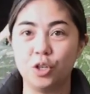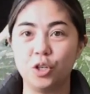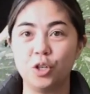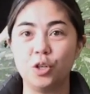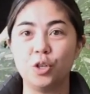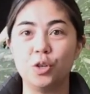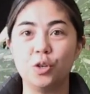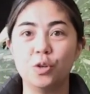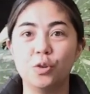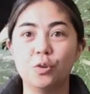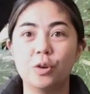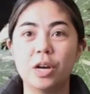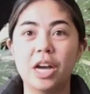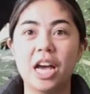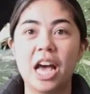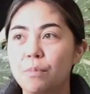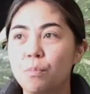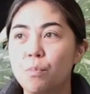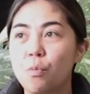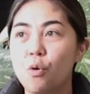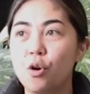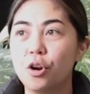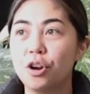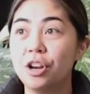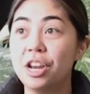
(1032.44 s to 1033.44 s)
do
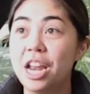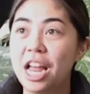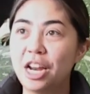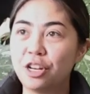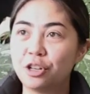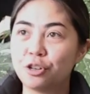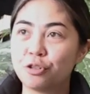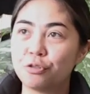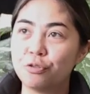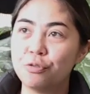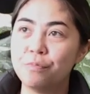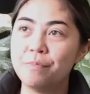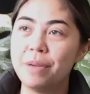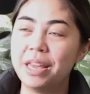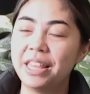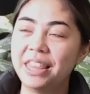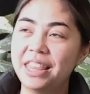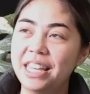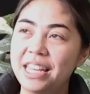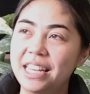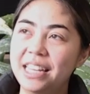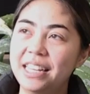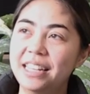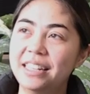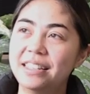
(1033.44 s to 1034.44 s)
more natural
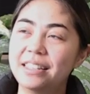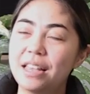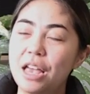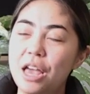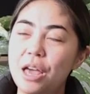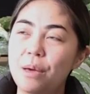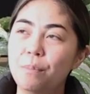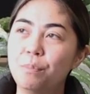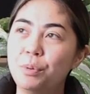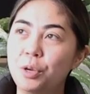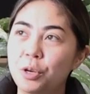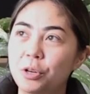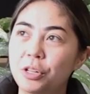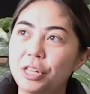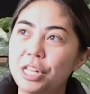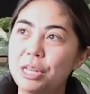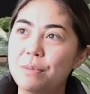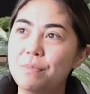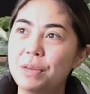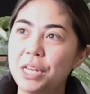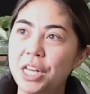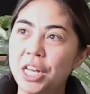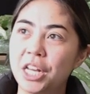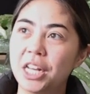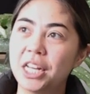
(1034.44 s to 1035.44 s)
methods purely
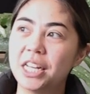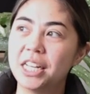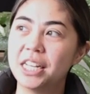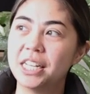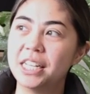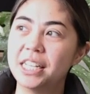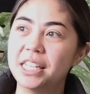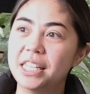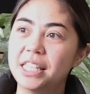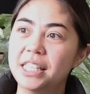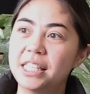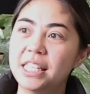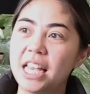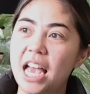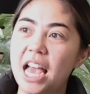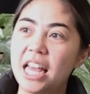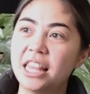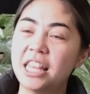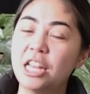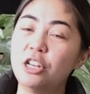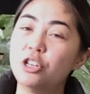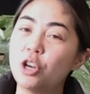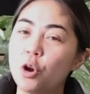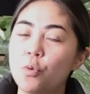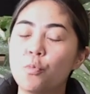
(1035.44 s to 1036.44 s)
because
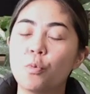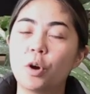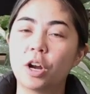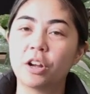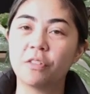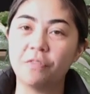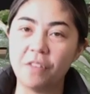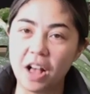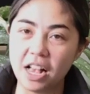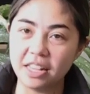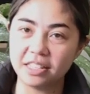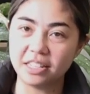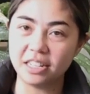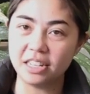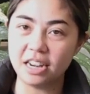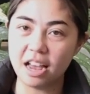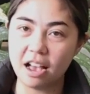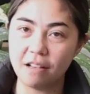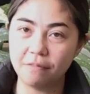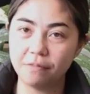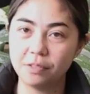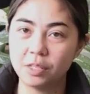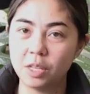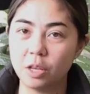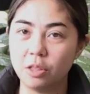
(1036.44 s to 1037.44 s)
they don't work fast
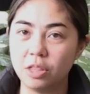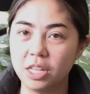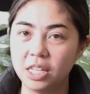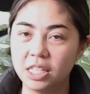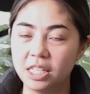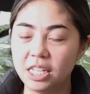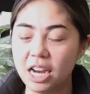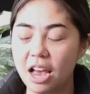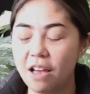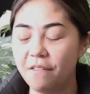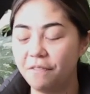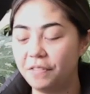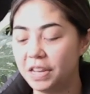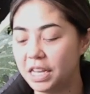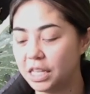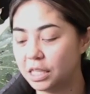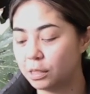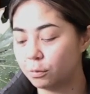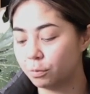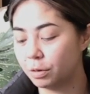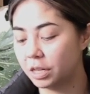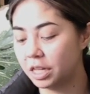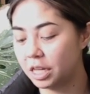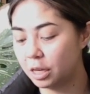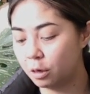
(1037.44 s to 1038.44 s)
enough. So this stuff
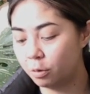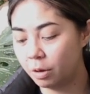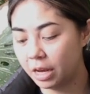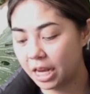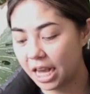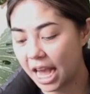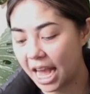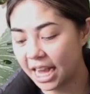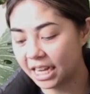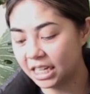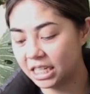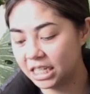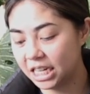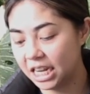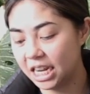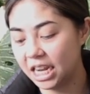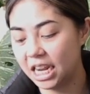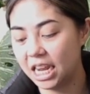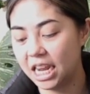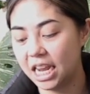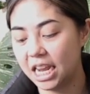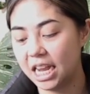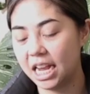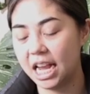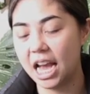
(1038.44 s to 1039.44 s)
is really quick
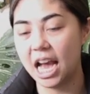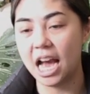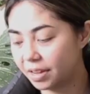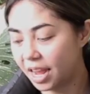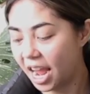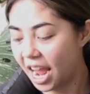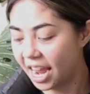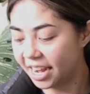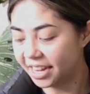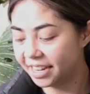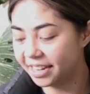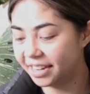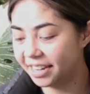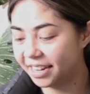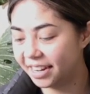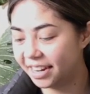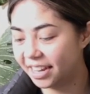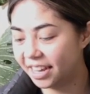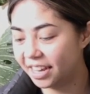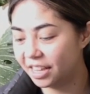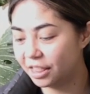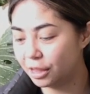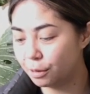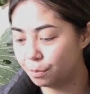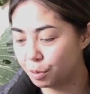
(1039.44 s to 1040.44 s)
acting, and
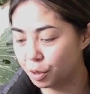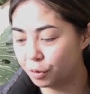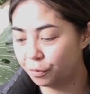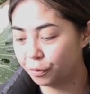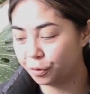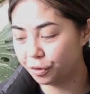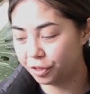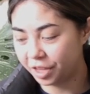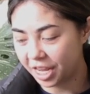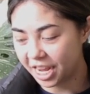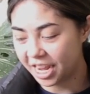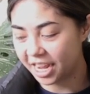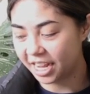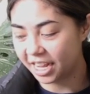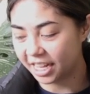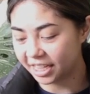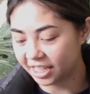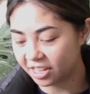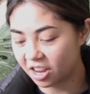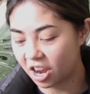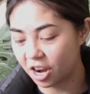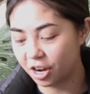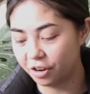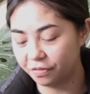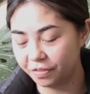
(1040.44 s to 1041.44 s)
the beautiful thing,
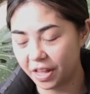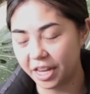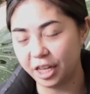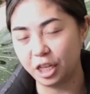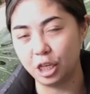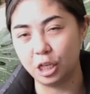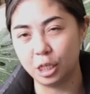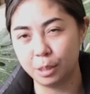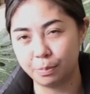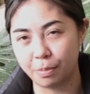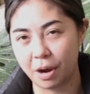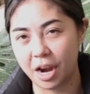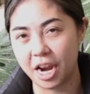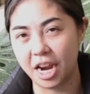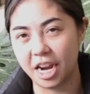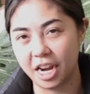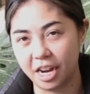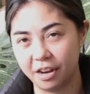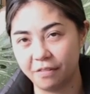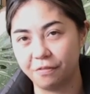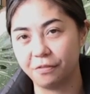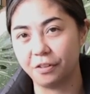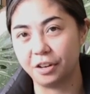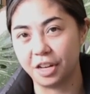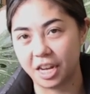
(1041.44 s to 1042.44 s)
it's kind of like you spray it
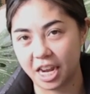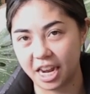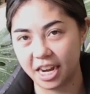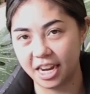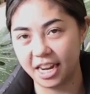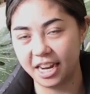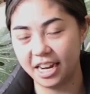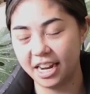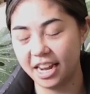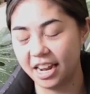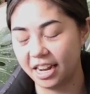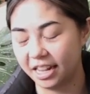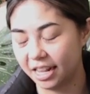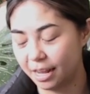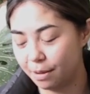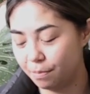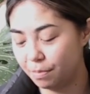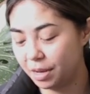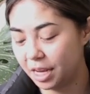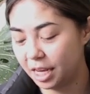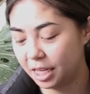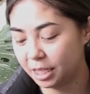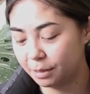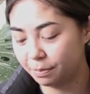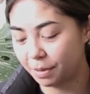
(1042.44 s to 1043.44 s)
and forget it. And let
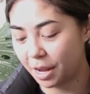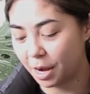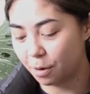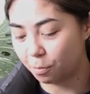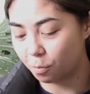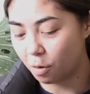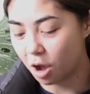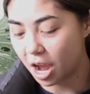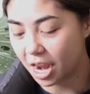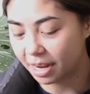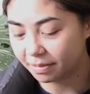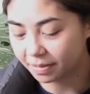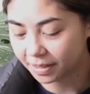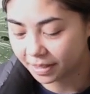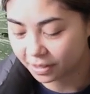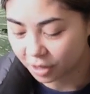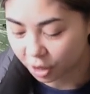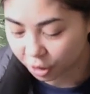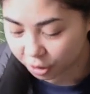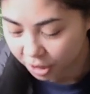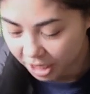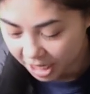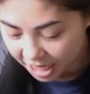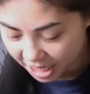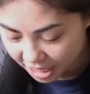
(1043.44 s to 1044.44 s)
me explain why.
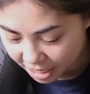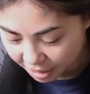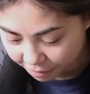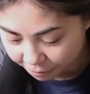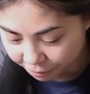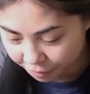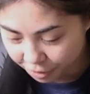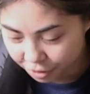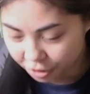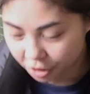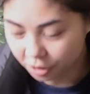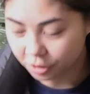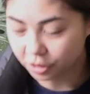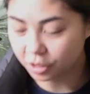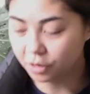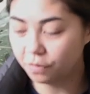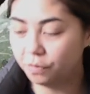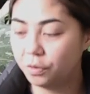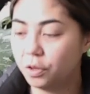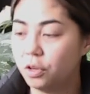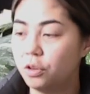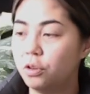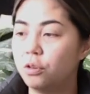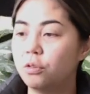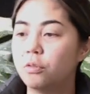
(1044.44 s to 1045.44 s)
So for those of
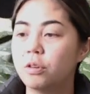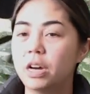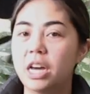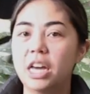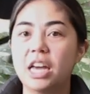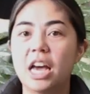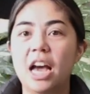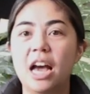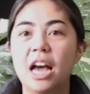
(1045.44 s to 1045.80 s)
you